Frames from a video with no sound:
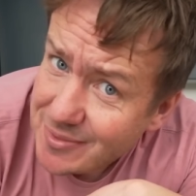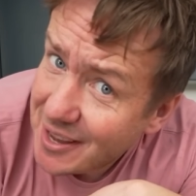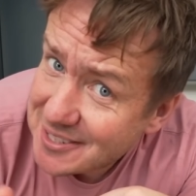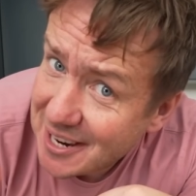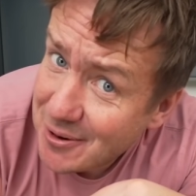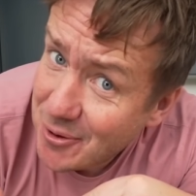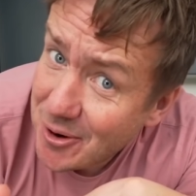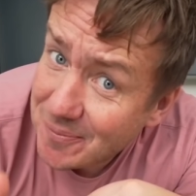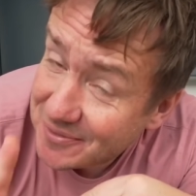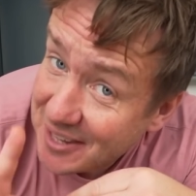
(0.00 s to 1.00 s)
I tell you
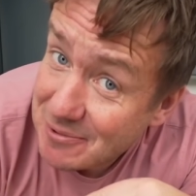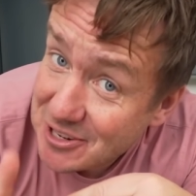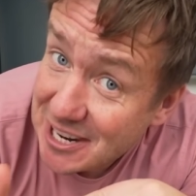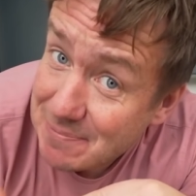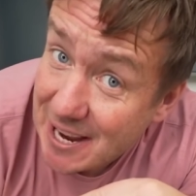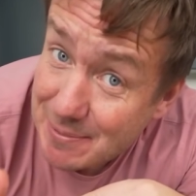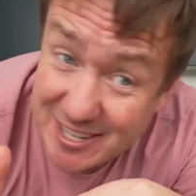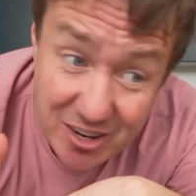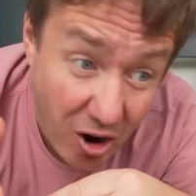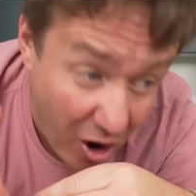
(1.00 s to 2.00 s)
what, them jelly
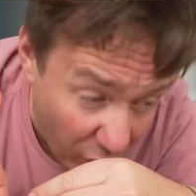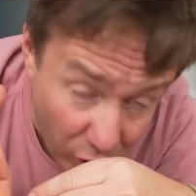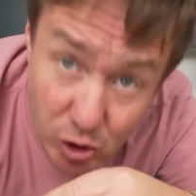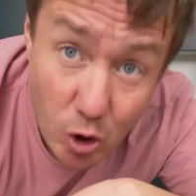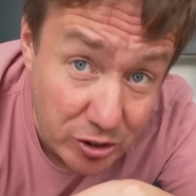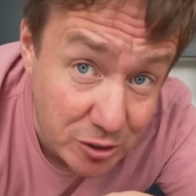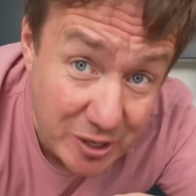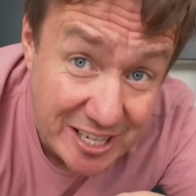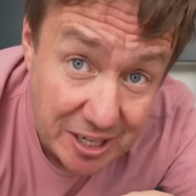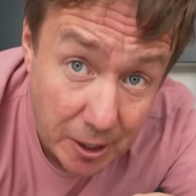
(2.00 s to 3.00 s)
babies are a lot
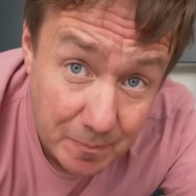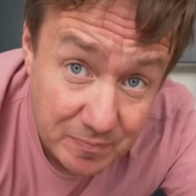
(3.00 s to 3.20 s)
sweeter.